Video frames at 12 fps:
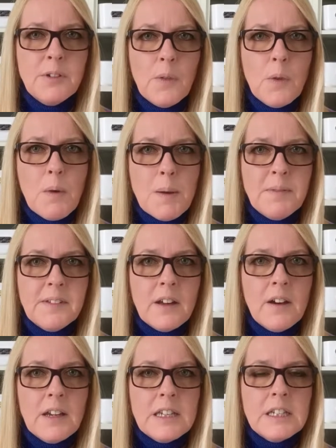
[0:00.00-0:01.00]
on the
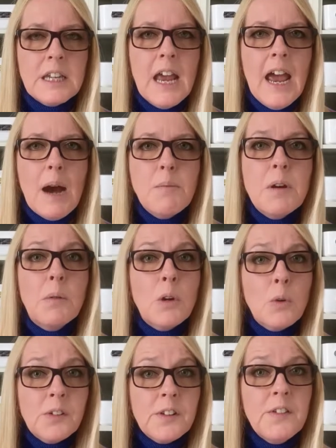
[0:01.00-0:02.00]
website, and we will
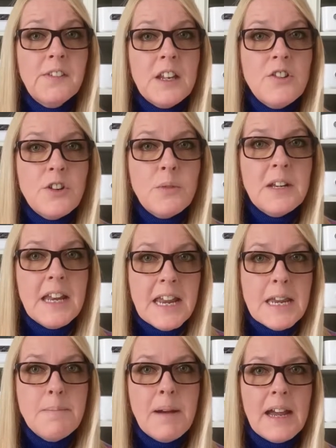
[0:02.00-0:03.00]
also send you an
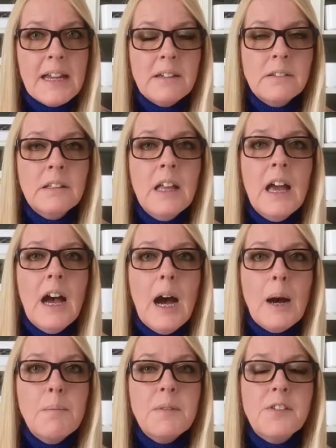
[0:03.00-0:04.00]
email
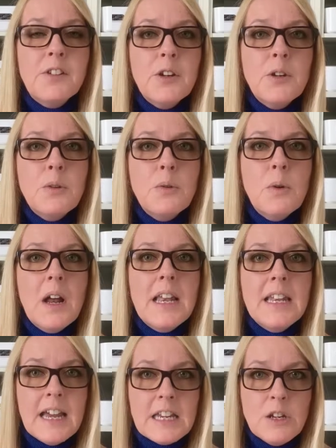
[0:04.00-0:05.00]
to
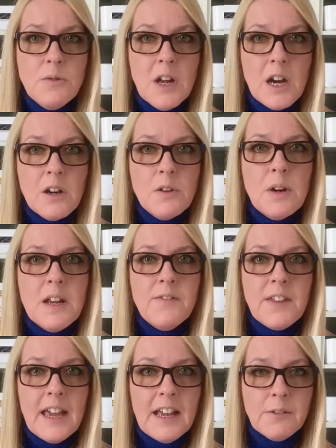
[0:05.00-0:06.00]
let you know if
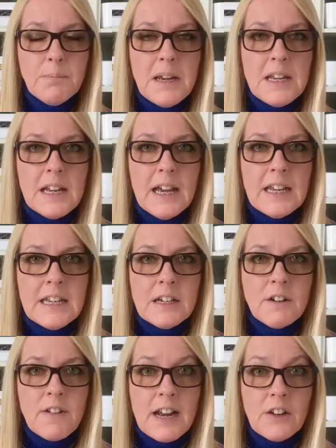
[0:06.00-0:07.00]
there has been a
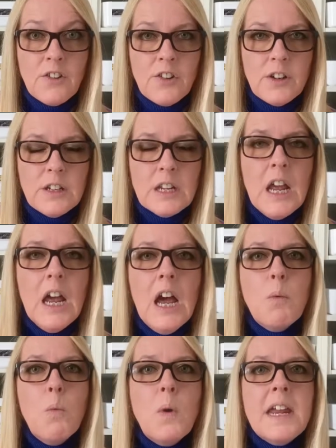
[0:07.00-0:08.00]
correction.
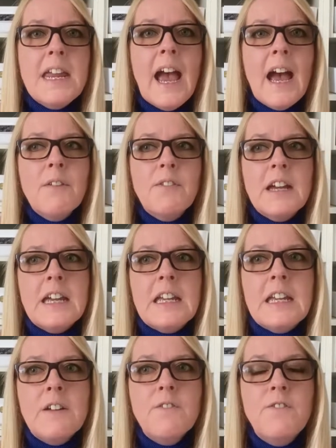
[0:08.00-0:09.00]
We have
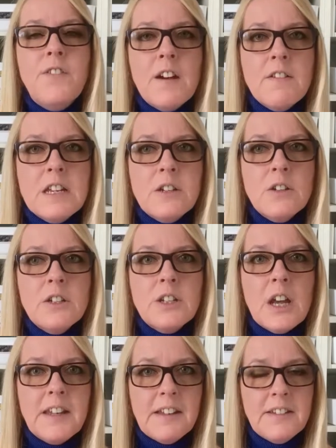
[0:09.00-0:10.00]
a very good
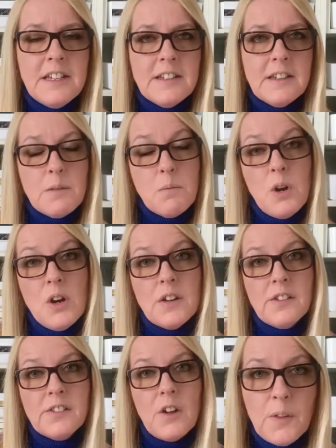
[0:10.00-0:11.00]
test knitter that
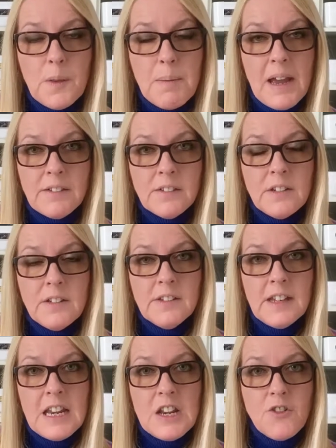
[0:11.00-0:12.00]
works on the patterns
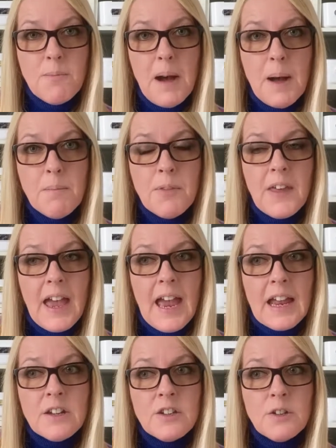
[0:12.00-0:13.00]
each month,
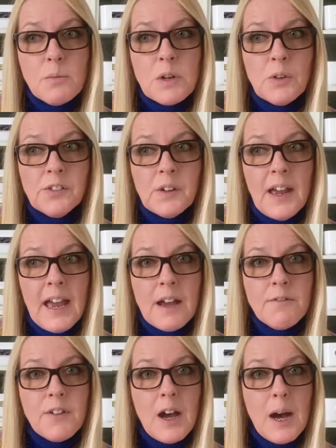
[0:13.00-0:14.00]
and we also
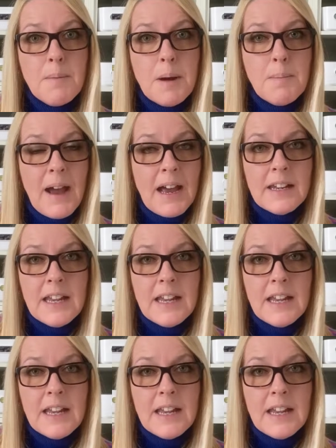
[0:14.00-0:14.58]
have a pattern